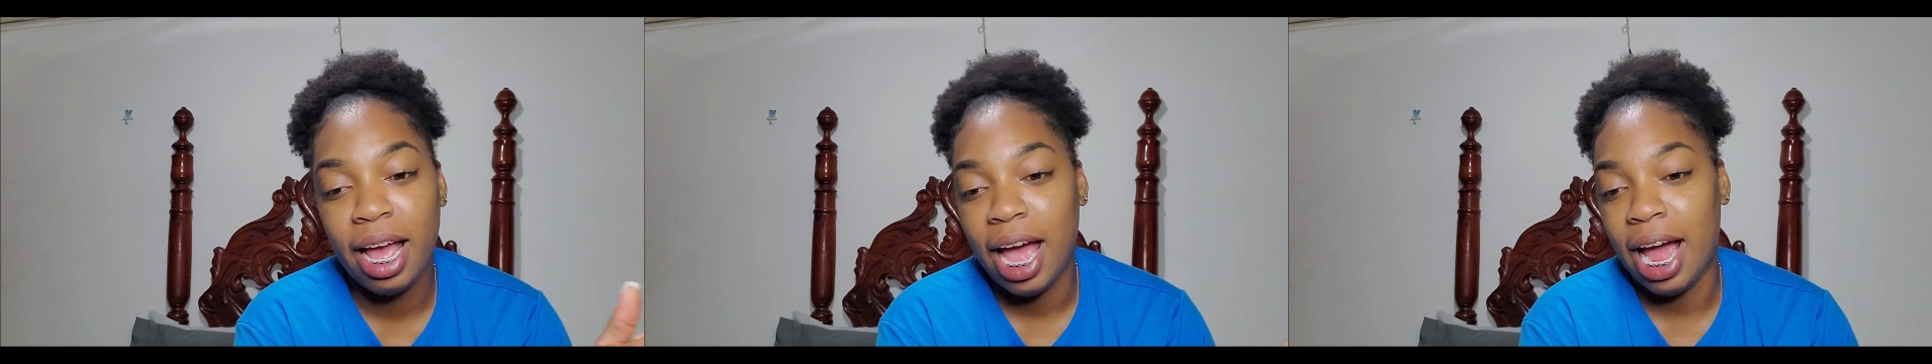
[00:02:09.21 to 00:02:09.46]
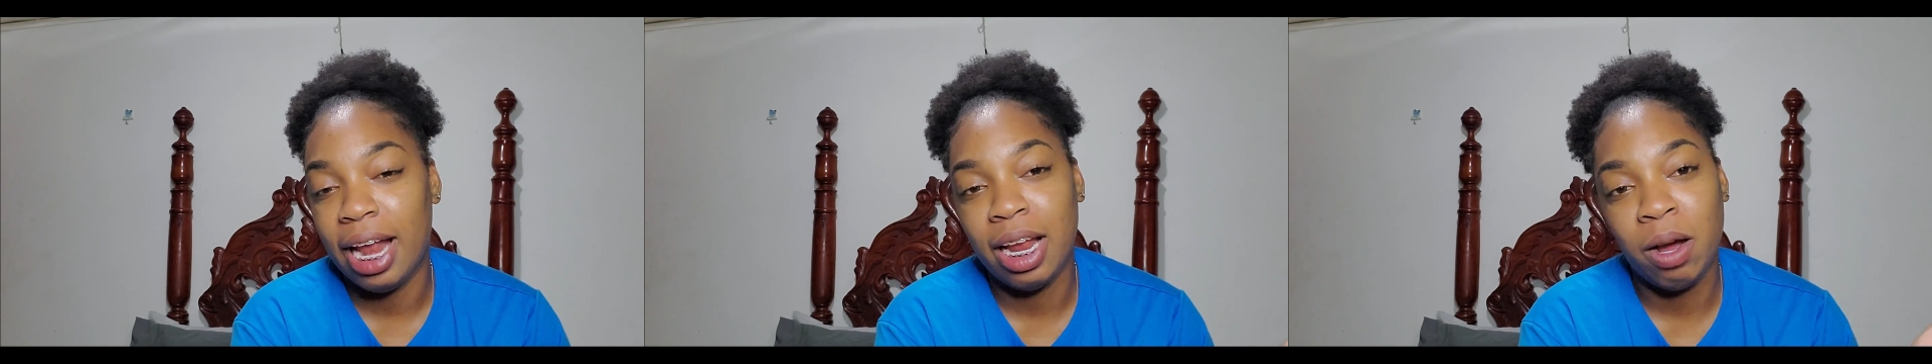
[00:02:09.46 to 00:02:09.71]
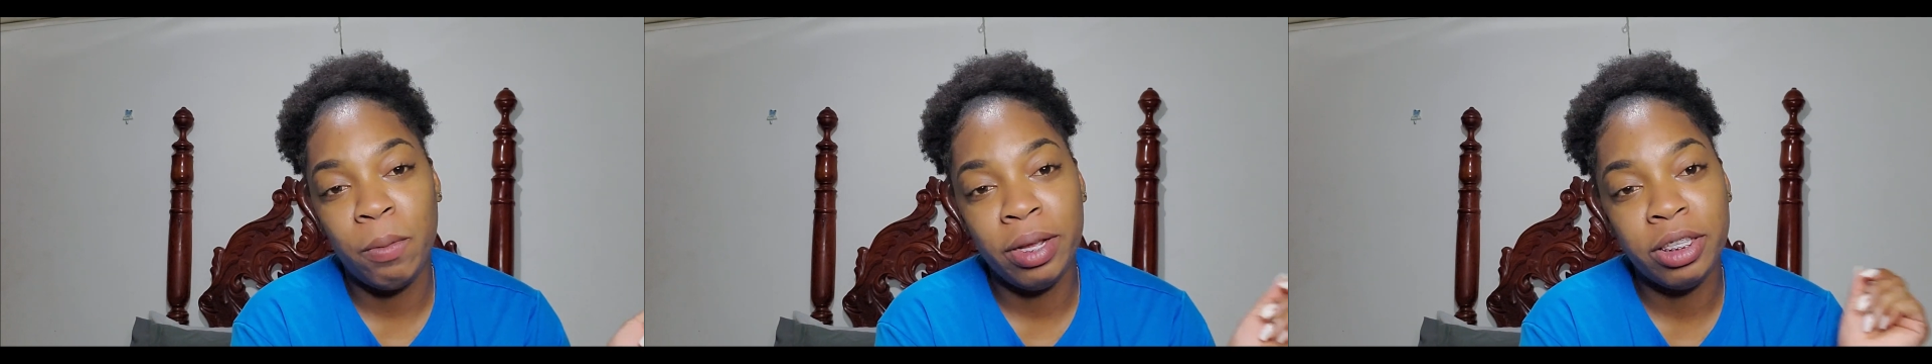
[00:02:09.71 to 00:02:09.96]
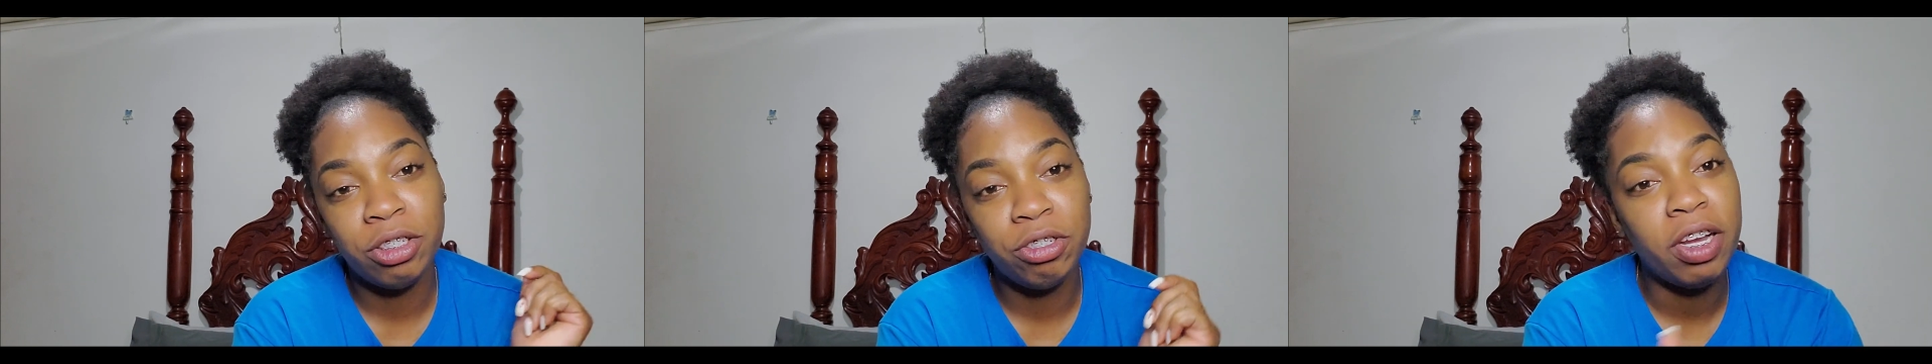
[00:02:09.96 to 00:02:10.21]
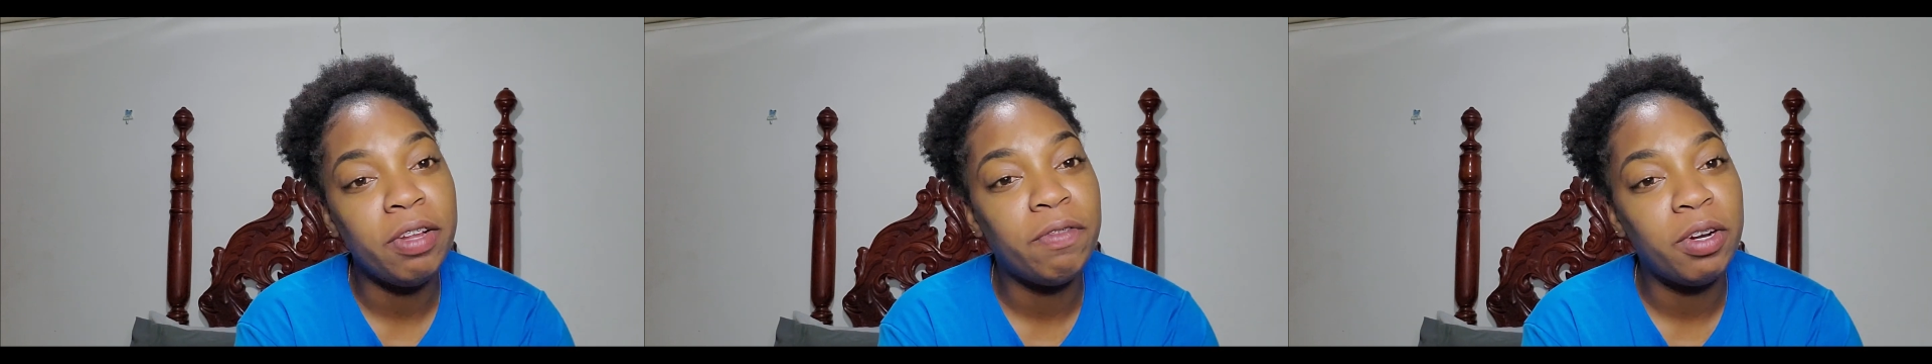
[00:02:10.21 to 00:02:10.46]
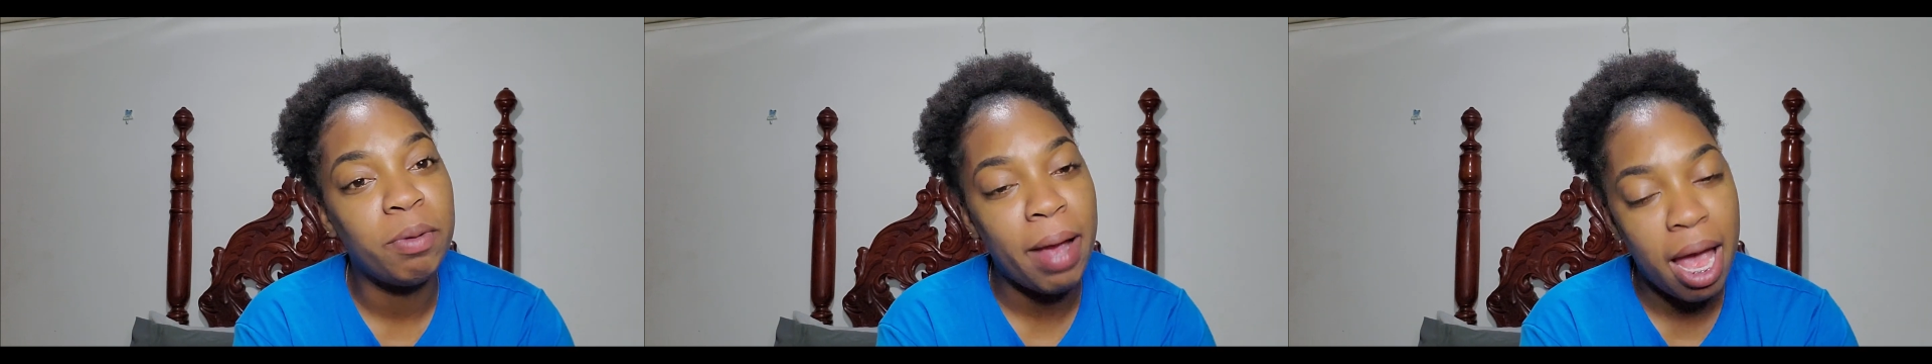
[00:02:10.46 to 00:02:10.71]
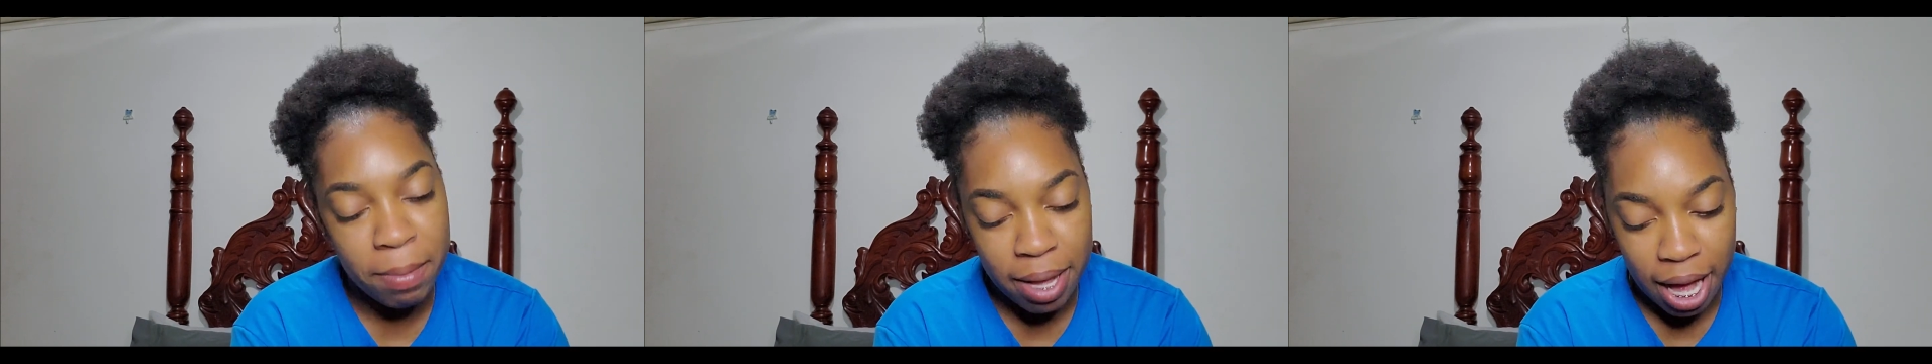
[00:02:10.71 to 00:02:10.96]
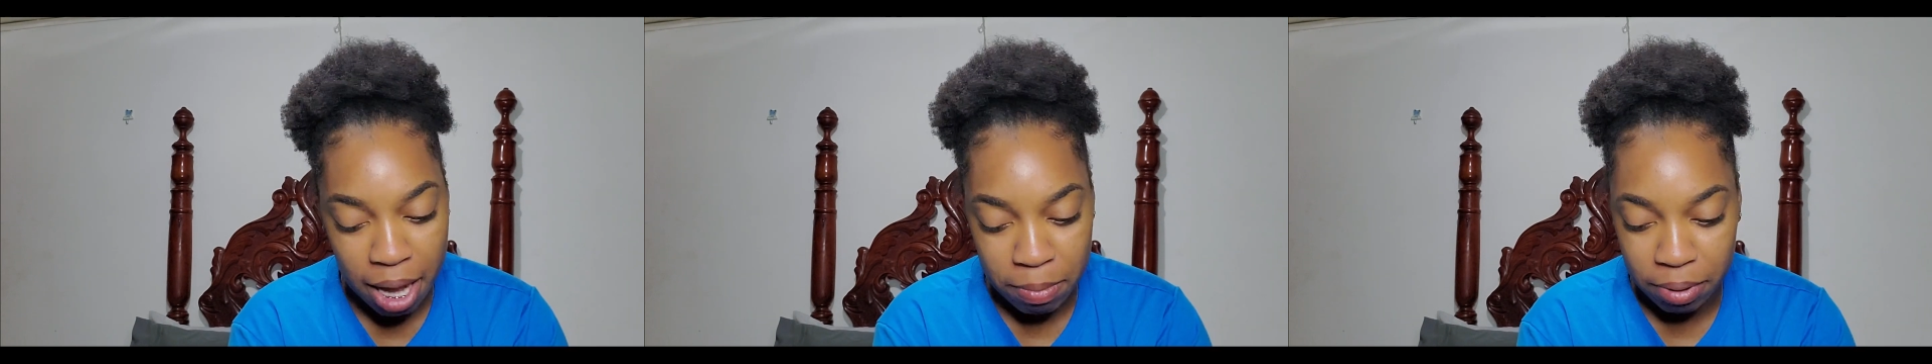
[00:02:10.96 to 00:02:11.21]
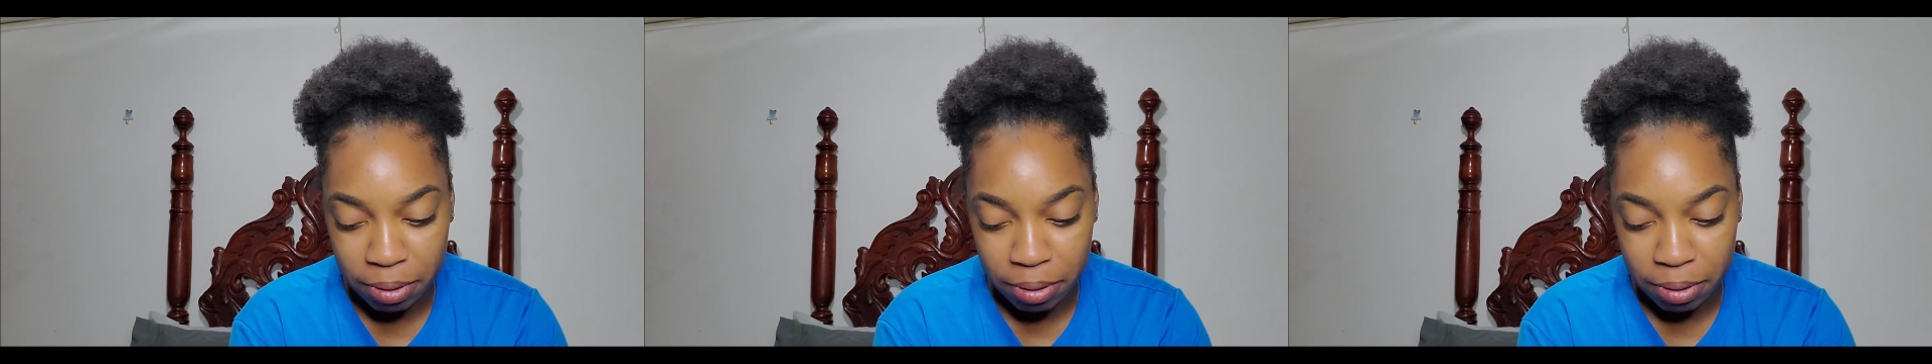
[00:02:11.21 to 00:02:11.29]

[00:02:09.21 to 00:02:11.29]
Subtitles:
and I went straight for the Bible app.